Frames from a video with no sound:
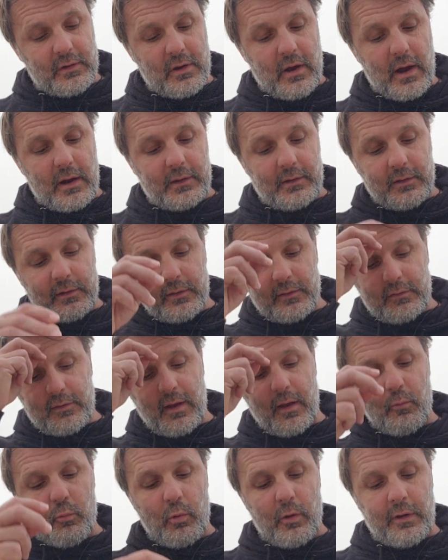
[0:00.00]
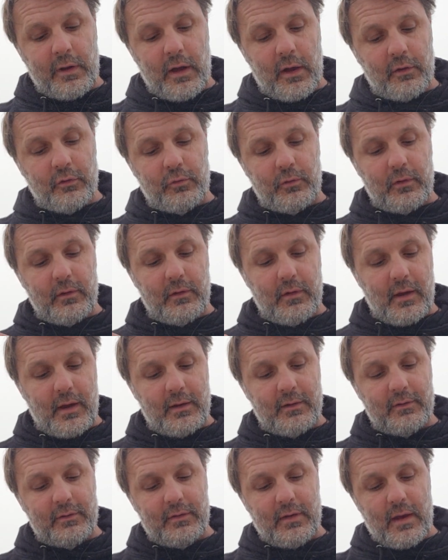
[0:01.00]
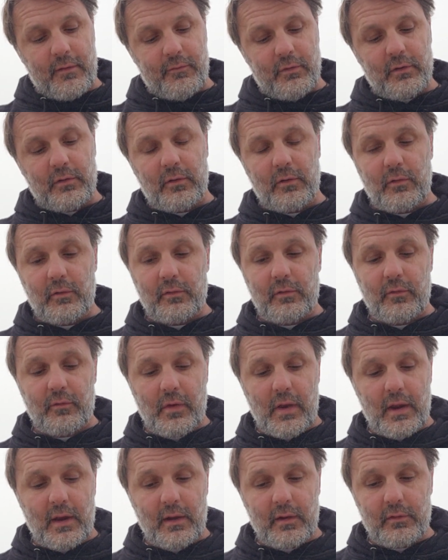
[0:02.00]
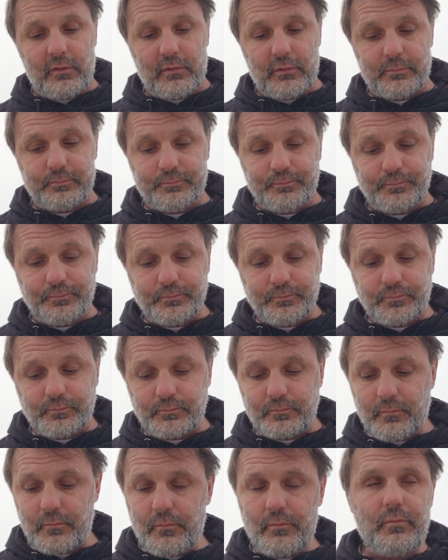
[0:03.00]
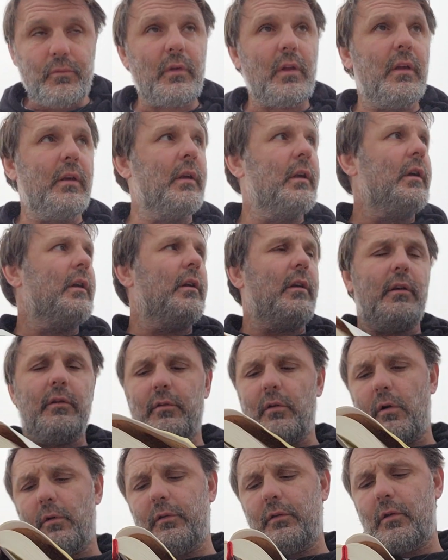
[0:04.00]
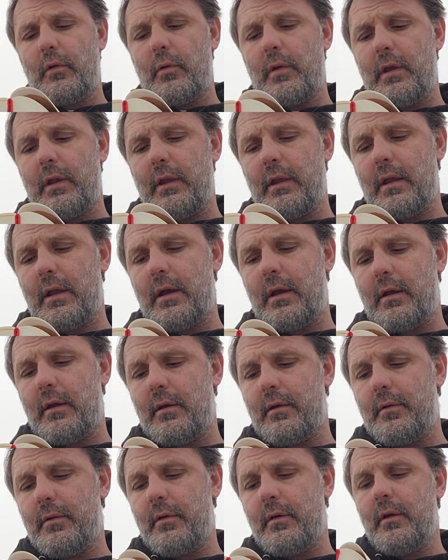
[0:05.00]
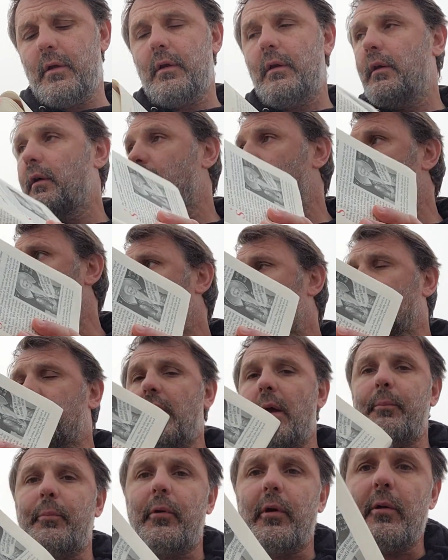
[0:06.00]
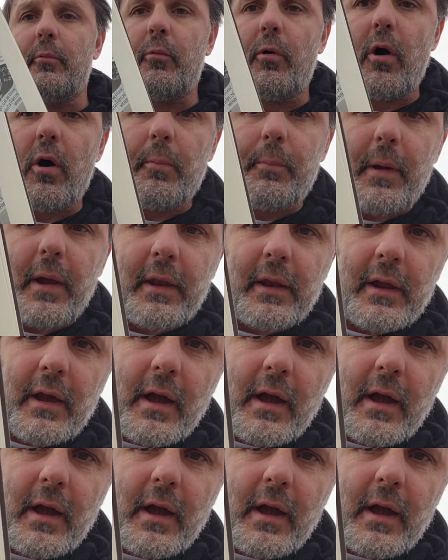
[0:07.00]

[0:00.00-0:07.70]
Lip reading: godliness, at 107 years of age. There's also a contemporary wall painting